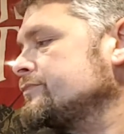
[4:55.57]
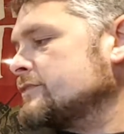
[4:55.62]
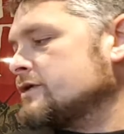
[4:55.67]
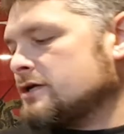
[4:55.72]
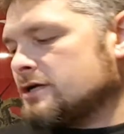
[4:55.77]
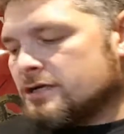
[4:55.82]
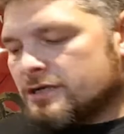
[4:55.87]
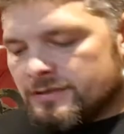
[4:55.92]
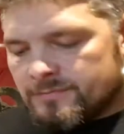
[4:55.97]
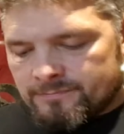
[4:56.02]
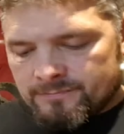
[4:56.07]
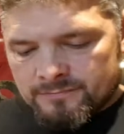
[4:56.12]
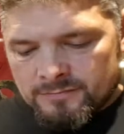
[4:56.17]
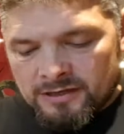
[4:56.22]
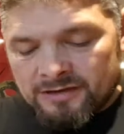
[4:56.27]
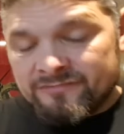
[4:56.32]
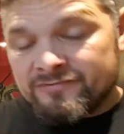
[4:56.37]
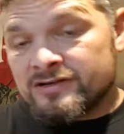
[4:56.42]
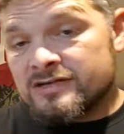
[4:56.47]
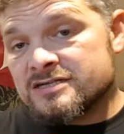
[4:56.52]
um, I
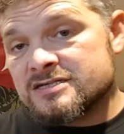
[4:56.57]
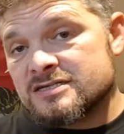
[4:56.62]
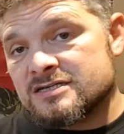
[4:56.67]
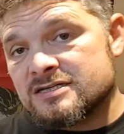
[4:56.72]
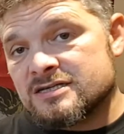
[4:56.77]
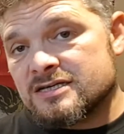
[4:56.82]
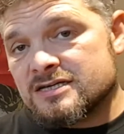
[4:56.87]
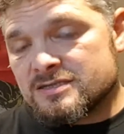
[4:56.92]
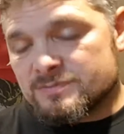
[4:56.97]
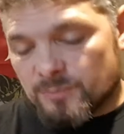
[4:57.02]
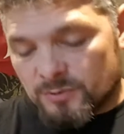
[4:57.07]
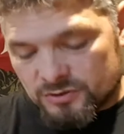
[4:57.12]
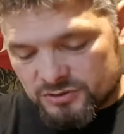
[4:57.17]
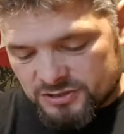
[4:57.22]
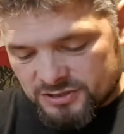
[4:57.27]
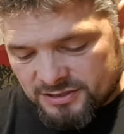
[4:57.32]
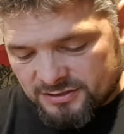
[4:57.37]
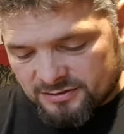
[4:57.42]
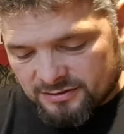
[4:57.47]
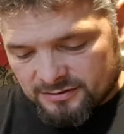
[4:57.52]
haven't listened to this much
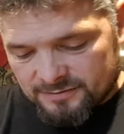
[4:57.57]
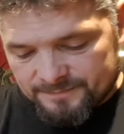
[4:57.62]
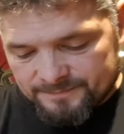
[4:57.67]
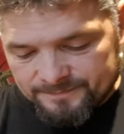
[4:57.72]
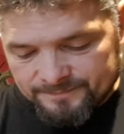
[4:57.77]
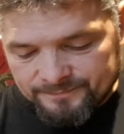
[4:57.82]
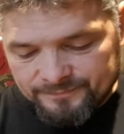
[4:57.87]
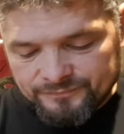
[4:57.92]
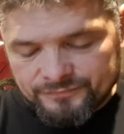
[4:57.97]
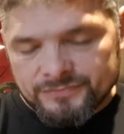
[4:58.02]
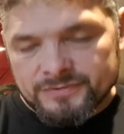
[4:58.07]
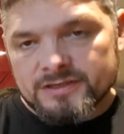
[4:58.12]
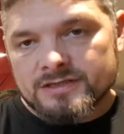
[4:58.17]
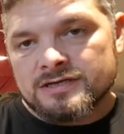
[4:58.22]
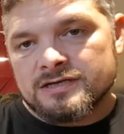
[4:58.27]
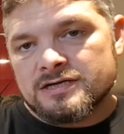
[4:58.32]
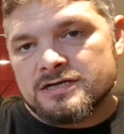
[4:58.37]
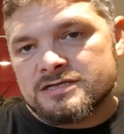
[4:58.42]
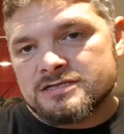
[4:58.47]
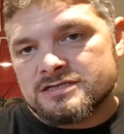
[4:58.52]
either.
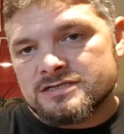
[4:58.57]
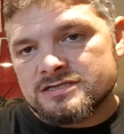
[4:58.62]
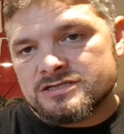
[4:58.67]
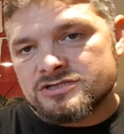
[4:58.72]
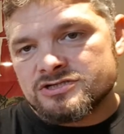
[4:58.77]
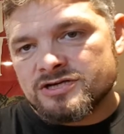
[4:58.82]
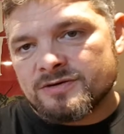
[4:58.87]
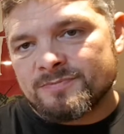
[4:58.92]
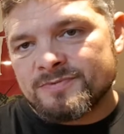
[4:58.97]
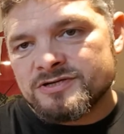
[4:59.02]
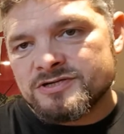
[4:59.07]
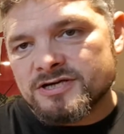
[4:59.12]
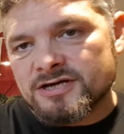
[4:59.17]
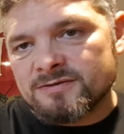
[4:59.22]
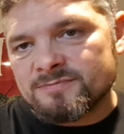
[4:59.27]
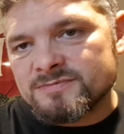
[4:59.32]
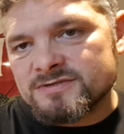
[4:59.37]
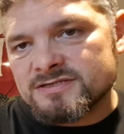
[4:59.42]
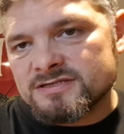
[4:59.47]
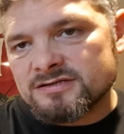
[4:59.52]
This is Jimi
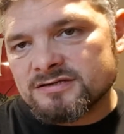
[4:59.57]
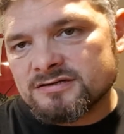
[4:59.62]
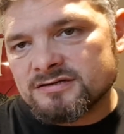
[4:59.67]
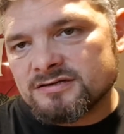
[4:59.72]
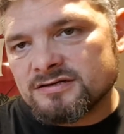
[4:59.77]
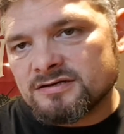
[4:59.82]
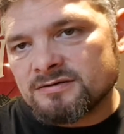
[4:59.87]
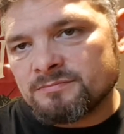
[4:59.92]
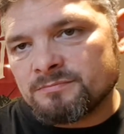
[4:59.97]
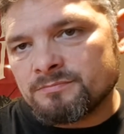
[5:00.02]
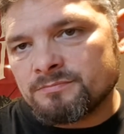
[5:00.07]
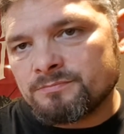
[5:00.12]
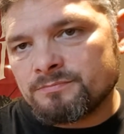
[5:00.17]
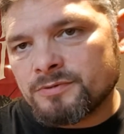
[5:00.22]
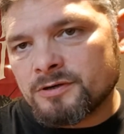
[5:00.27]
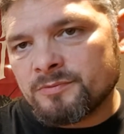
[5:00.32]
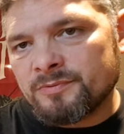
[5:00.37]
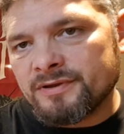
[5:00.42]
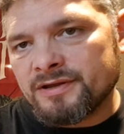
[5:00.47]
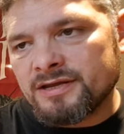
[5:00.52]
Jamison and
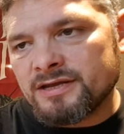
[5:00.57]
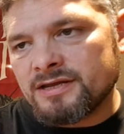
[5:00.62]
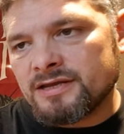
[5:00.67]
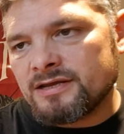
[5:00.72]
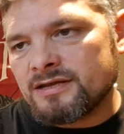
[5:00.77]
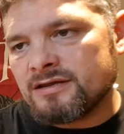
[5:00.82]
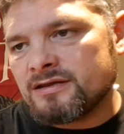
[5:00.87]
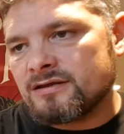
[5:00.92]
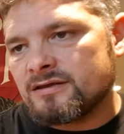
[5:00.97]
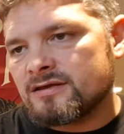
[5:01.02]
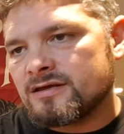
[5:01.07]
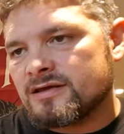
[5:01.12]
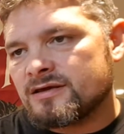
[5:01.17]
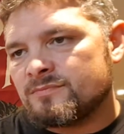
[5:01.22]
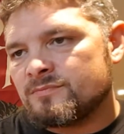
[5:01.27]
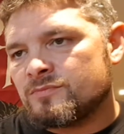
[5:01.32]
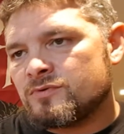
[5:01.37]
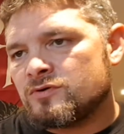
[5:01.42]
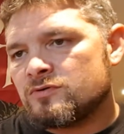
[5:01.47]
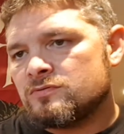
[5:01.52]
Bobby
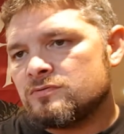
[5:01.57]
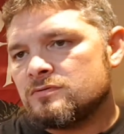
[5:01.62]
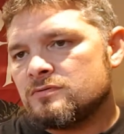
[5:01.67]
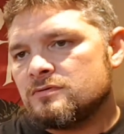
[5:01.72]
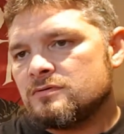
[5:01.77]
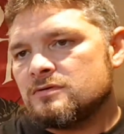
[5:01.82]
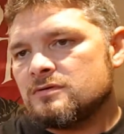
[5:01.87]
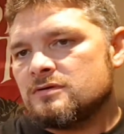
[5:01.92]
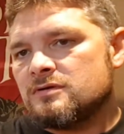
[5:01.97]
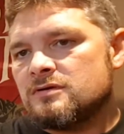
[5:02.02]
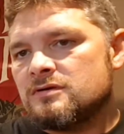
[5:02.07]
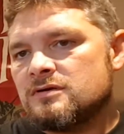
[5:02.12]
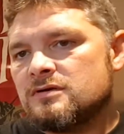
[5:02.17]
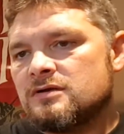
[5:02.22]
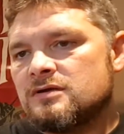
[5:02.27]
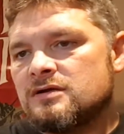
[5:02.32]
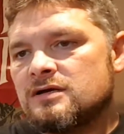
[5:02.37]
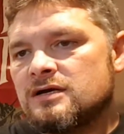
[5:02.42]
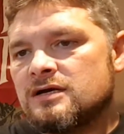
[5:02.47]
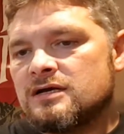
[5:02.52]
Kimball,
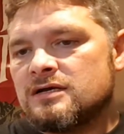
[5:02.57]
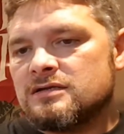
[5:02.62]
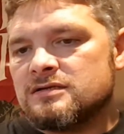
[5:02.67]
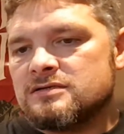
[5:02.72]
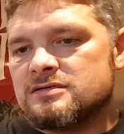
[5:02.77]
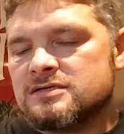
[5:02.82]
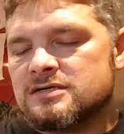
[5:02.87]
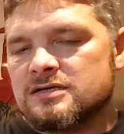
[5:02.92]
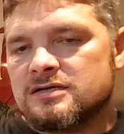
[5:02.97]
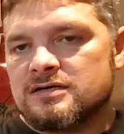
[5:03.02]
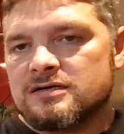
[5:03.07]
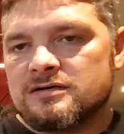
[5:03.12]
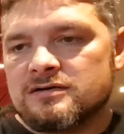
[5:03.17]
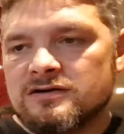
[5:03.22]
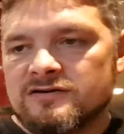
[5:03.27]
and uh,